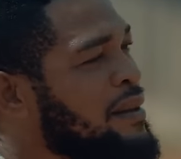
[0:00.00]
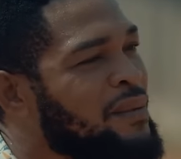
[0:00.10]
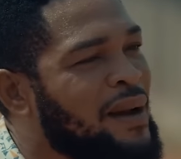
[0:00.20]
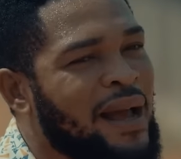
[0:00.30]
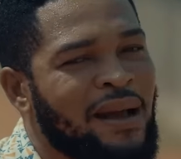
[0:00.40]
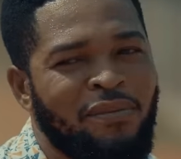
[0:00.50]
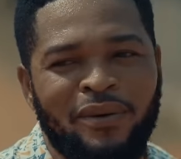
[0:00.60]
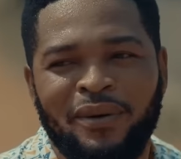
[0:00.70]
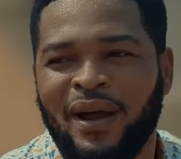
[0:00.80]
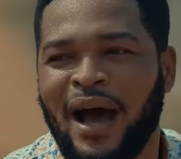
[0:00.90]
They go
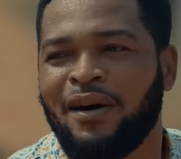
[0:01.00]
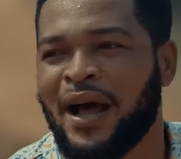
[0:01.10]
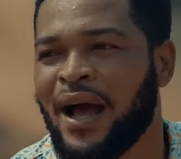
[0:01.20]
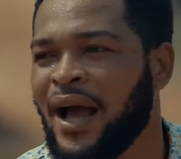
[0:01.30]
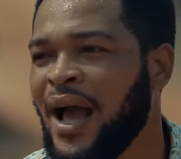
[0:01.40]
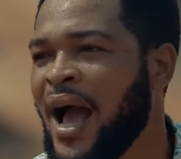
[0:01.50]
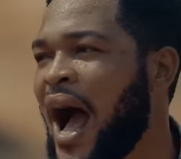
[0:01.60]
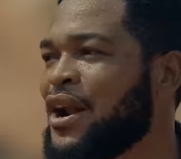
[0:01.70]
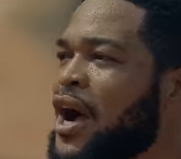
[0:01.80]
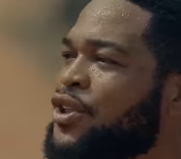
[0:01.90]
like, I'm not.
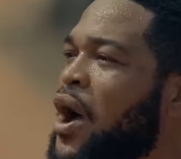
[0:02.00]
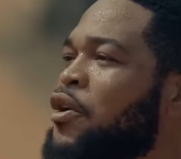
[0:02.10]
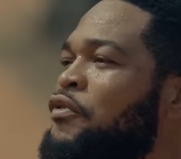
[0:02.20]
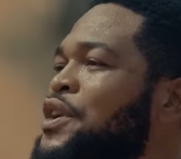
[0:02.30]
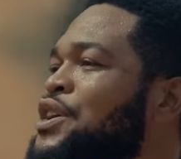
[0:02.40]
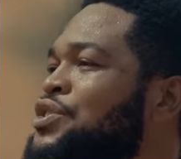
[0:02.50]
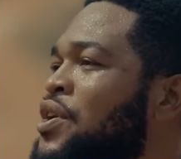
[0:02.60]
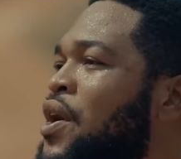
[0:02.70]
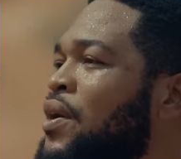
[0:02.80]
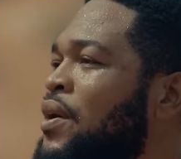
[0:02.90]
I'm not talking to finish
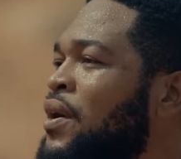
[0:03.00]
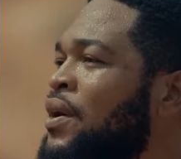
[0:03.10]
you.